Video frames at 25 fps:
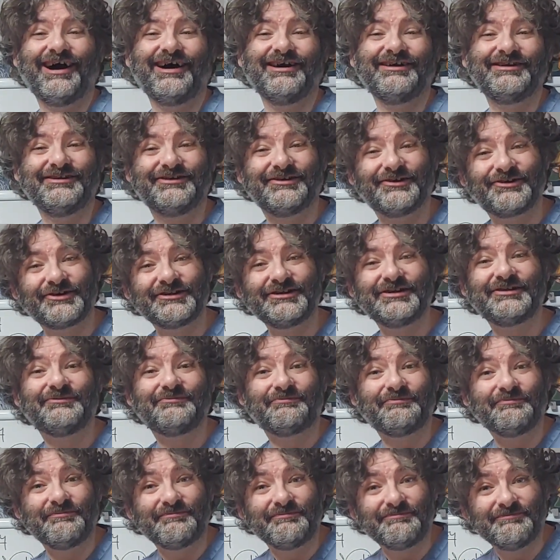You're going
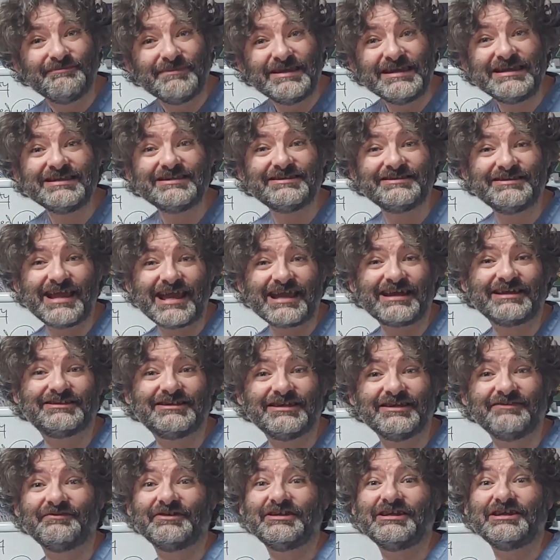to meet
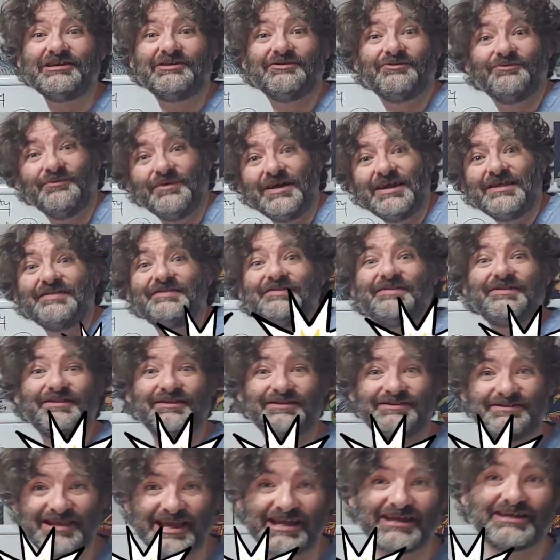negativity with
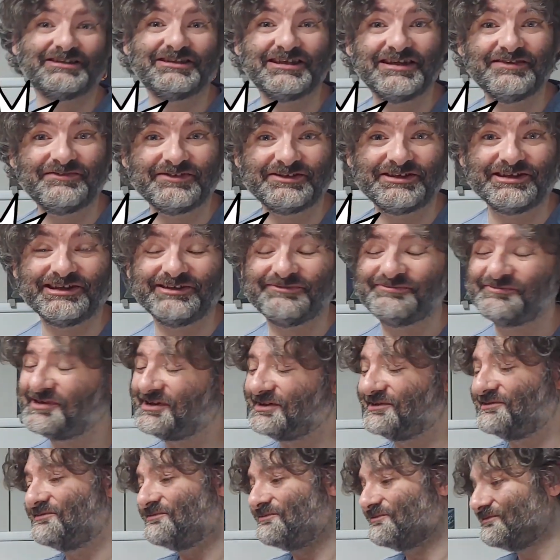negativity.
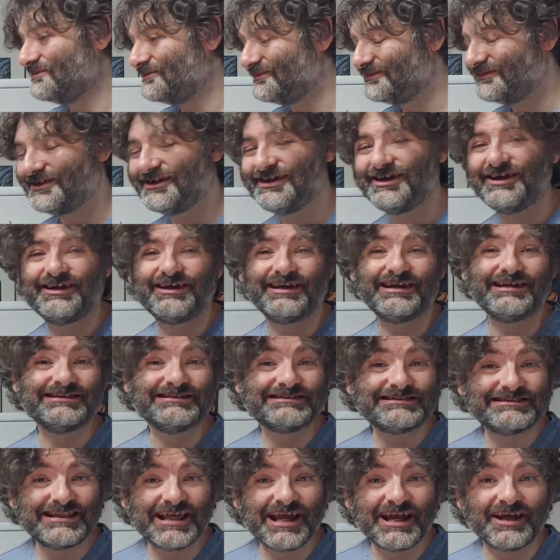And
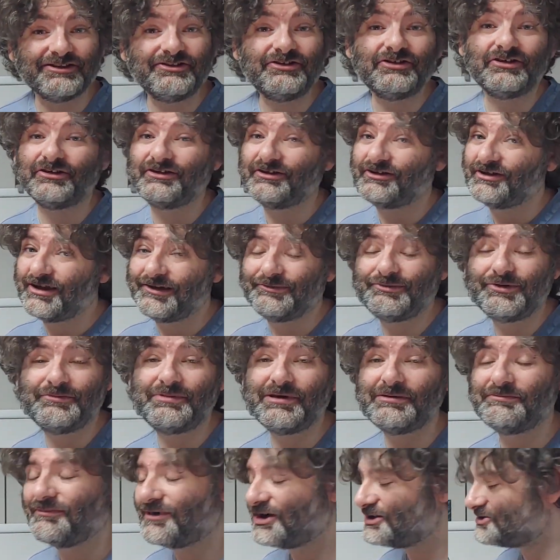instead, it would
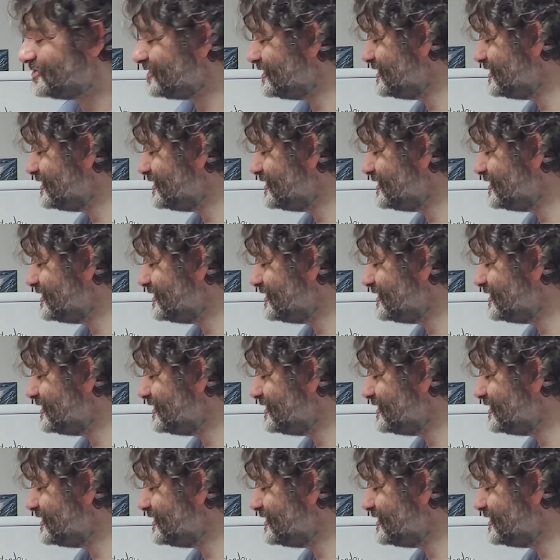be much